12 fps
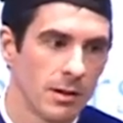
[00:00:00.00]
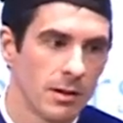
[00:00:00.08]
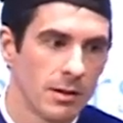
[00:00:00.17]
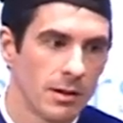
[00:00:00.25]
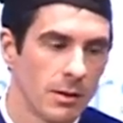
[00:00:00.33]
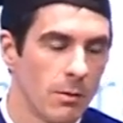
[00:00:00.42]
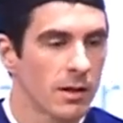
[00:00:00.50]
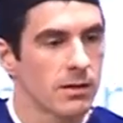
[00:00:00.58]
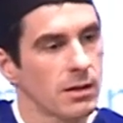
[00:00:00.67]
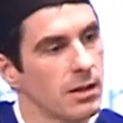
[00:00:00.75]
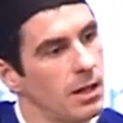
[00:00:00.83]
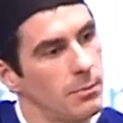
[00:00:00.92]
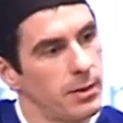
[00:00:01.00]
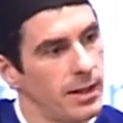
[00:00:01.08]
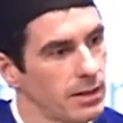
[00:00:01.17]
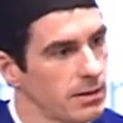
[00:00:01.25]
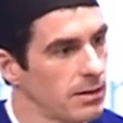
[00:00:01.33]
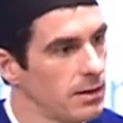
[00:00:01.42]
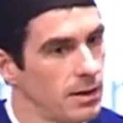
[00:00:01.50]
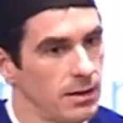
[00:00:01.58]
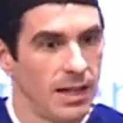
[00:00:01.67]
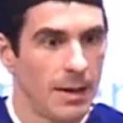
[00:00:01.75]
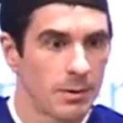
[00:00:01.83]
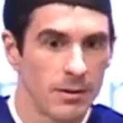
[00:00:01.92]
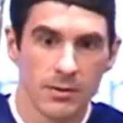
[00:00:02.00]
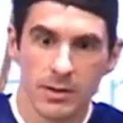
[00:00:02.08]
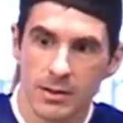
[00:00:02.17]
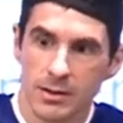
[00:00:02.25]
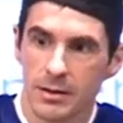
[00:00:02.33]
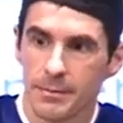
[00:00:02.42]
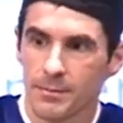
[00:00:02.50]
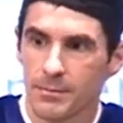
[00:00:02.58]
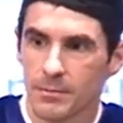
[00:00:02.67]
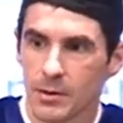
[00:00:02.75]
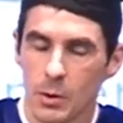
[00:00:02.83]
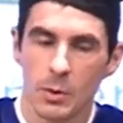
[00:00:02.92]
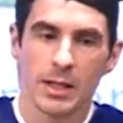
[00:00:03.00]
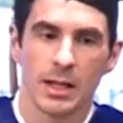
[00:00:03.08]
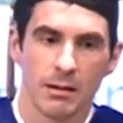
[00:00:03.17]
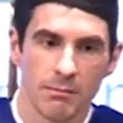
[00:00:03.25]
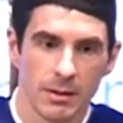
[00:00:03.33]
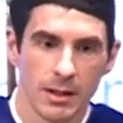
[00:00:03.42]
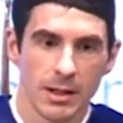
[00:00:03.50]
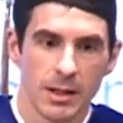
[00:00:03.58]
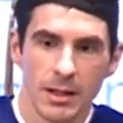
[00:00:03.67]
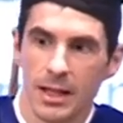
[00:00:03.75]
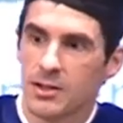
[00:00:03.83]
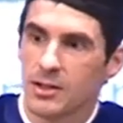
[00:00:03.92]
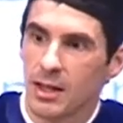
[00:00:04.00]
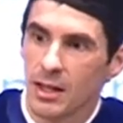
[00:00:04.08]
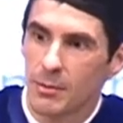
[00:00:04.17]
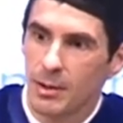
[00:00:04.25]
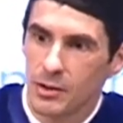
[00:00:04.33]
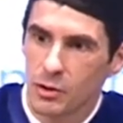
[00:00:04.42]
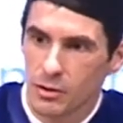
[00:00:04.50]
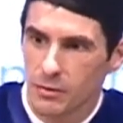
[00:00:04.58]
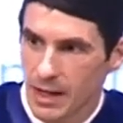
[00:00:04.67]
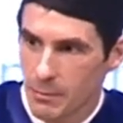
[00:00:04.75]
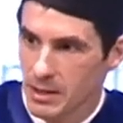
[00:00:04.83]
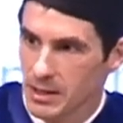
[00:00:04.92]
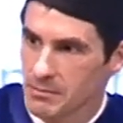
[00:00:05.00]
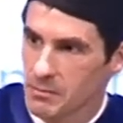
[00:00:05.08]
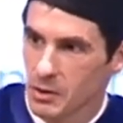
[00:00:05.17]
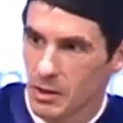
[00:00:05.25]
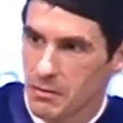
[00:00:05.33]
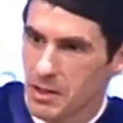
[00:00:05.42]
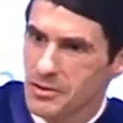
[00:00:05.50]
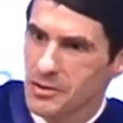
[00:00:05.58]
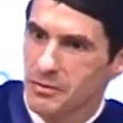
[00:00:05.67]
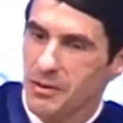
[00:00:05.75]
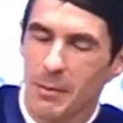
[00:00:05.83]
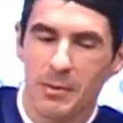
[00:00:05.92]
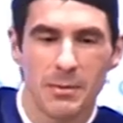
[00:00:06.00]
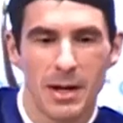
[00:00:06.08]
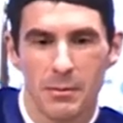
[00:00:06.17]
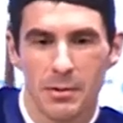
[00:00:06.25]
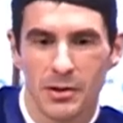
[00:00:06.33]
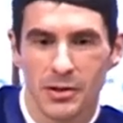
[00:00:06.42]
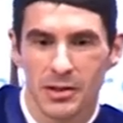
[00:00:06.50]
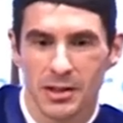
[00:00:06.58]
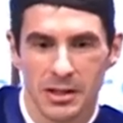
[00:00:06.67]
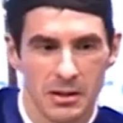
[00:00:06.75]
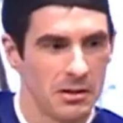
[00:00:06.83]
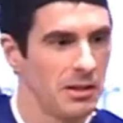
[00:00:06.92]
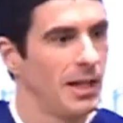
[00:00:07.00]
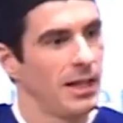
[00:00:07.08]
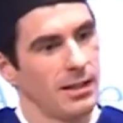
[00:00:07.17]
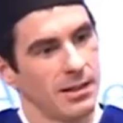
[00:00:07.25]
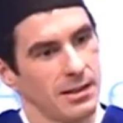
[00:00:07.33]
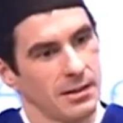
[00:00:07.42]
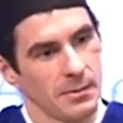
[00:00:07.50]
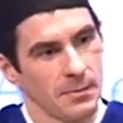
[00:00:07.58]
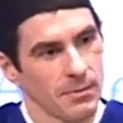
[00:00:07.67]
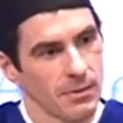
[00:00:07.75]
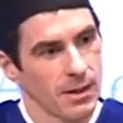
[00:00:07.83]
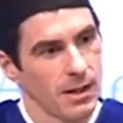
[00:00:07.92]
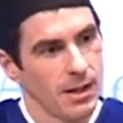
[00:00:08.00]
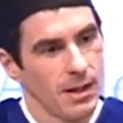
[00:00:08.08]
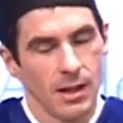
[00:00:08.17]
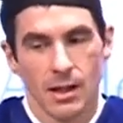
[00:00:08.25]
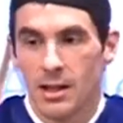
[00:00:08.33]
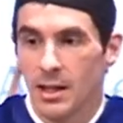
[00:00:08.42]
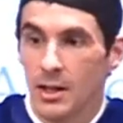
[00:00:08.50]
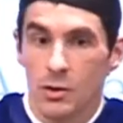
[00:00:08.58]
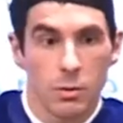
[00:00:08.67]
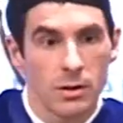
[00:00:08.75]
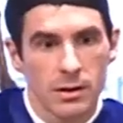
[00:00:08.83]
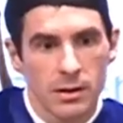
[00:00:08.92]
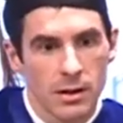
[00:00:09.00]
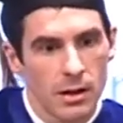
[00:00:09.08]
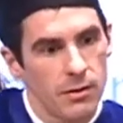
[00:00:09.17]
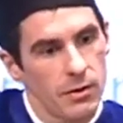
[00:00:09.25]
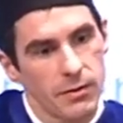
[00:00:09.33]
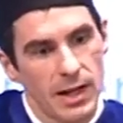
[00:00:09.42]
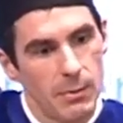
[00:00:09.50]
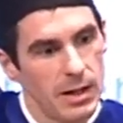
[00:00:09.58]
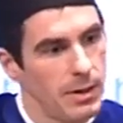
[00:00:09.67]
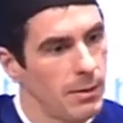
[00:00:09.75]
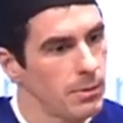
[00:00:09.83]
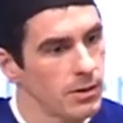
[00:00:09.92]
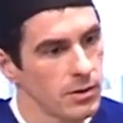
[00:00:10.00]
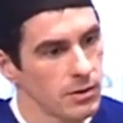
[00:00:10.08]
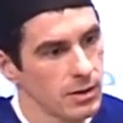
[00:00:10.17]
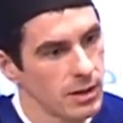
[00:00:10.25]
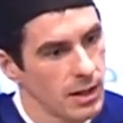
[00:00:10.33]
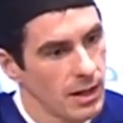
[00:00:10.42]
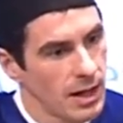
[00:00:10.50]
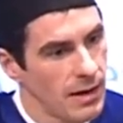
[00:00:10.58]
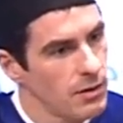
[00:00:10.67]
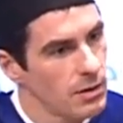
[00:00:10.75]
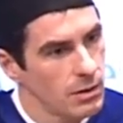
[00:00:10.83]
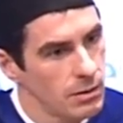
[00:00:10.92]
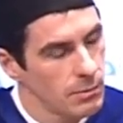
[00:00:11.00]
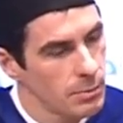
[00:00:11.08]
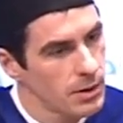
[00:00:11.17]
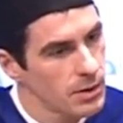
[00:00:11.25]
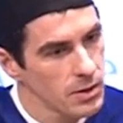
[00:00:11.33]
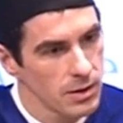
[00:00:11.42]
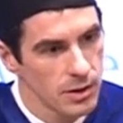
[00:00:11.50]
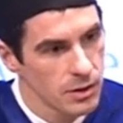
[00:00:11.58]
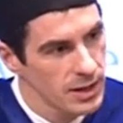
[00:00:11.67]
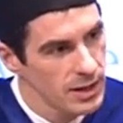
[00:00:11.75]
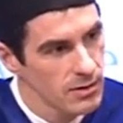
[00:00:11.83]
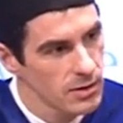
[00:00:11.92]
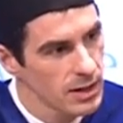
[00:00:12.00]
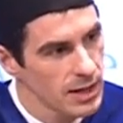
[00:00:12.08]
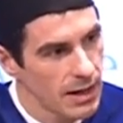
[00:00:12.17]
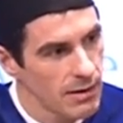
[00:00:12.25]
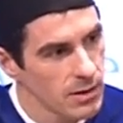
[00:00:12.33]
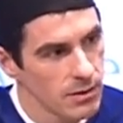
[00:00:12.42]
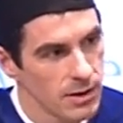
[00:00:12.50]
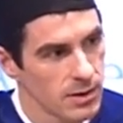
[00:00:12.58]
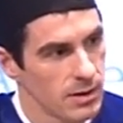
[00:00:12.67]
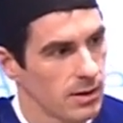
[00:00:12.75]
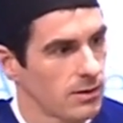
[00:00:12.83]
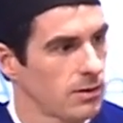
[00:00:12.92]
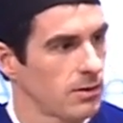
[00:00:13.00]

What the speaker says: Now, what's a complex and adaptive system? Okay, let's think about your family. You have lots of family members here today. Each one of your family members have their own personal traits and characteristics.